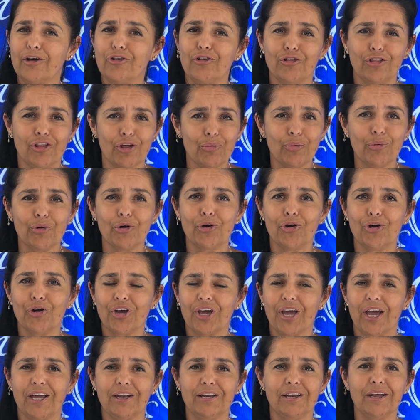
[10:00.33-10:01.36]
on their work
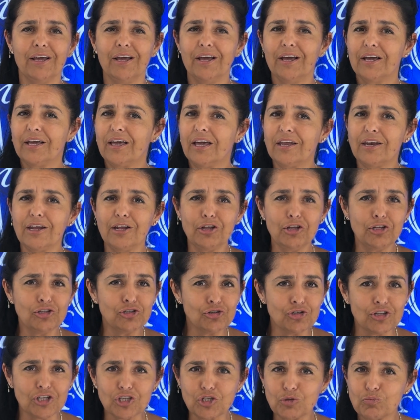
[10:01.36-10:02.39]
and getting into
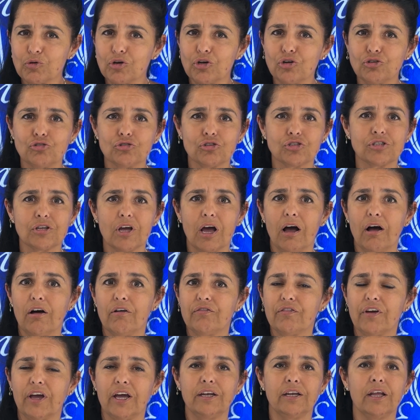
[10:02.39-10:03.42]
their spiritual self
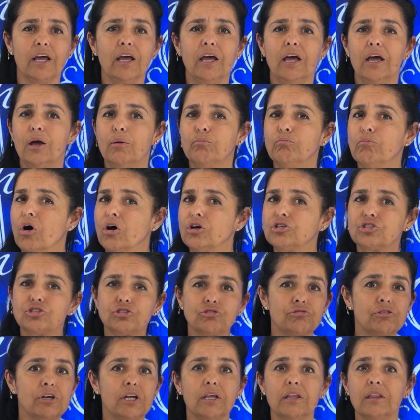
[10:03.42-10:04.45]
and
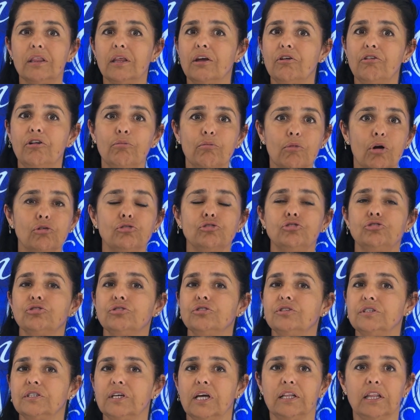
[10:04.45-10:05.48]
mastering their
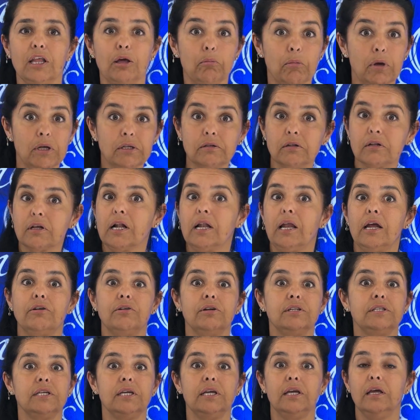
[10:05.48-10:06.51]
emotions and their mental
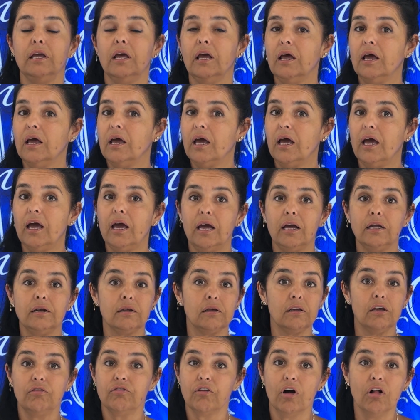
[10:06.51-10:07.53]
clarity and
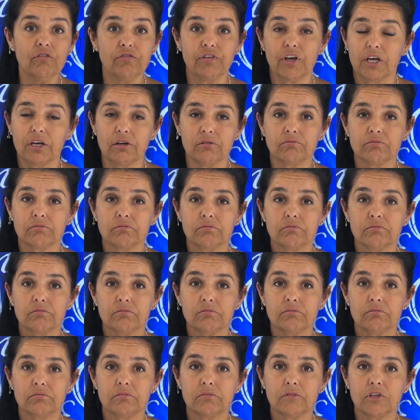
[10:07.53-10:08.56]
evolving.
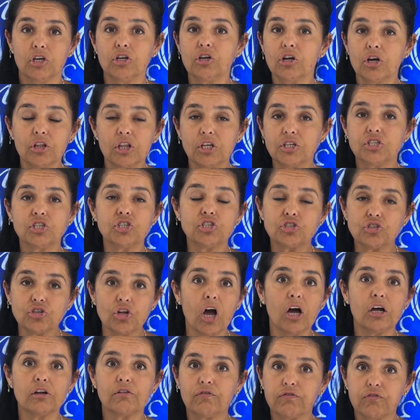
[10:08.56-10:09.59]
You know, this is
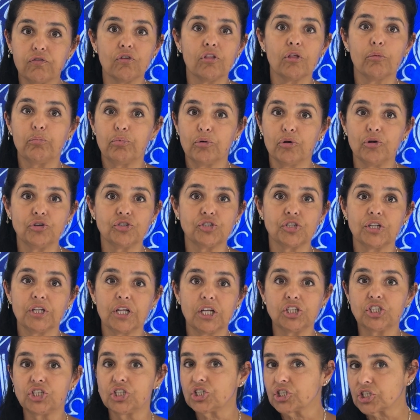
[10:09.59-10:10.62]
not for the person
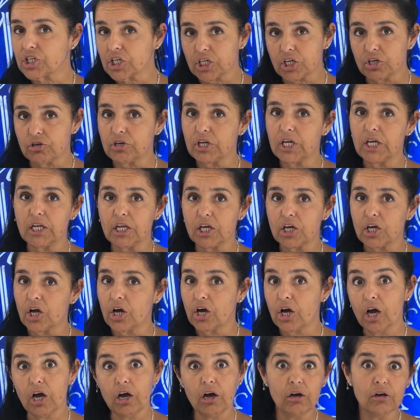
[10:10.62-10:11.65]
that's just going to read and go,
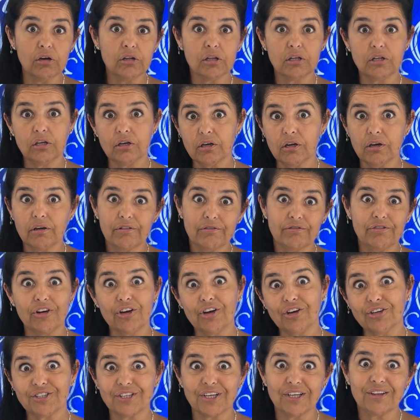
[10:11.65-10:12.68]
oh, you know,
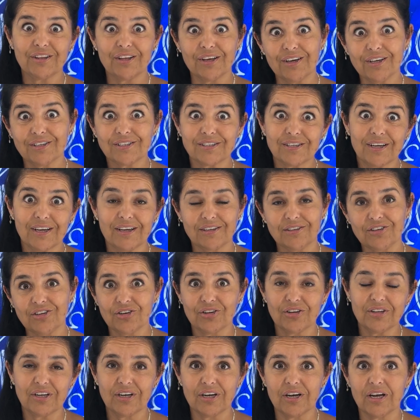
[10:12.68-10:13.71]
Virgo said this, and you
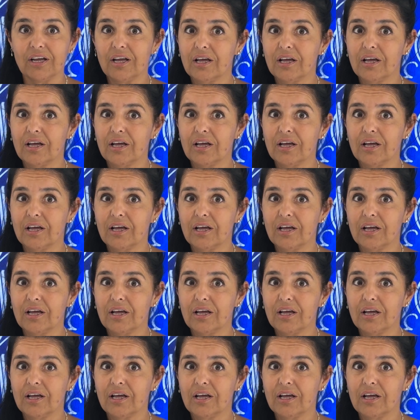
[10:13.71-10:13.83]
know,